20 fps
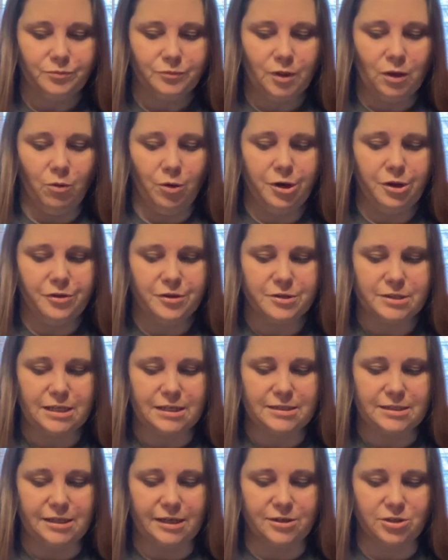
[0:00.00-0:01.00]
What are the
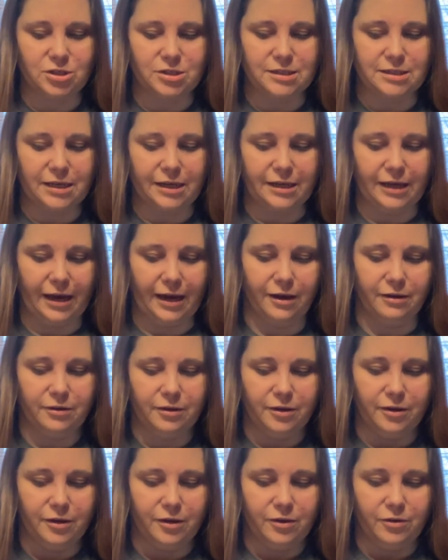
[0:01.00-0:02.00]
sensations I get
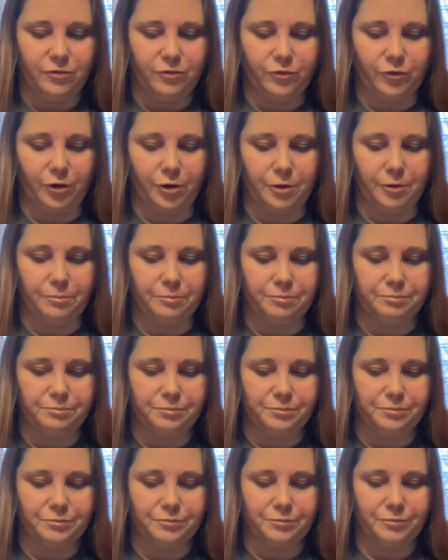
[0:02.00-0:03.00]
from
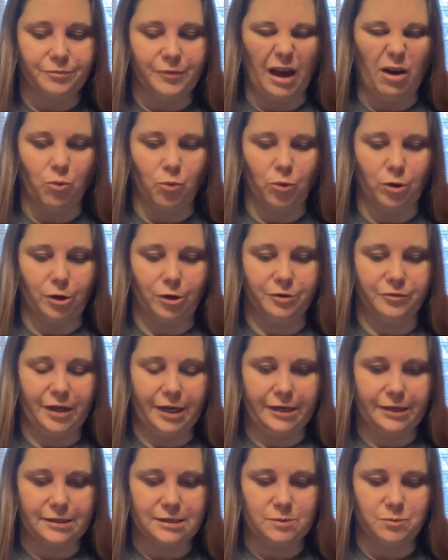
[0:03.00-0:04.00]
that word,
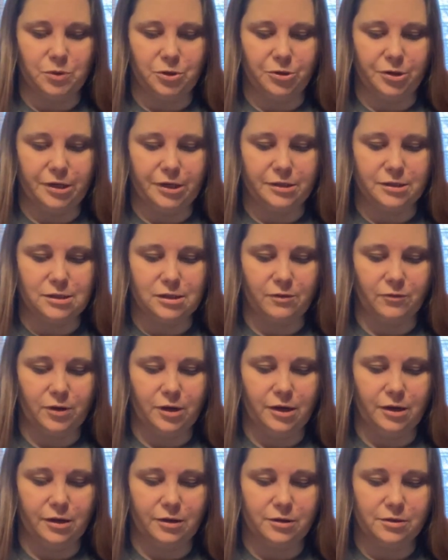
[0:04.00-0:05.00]
that experience of a
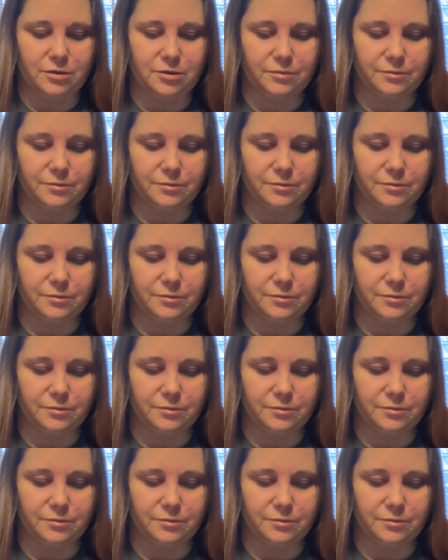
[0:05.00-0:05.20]
hug?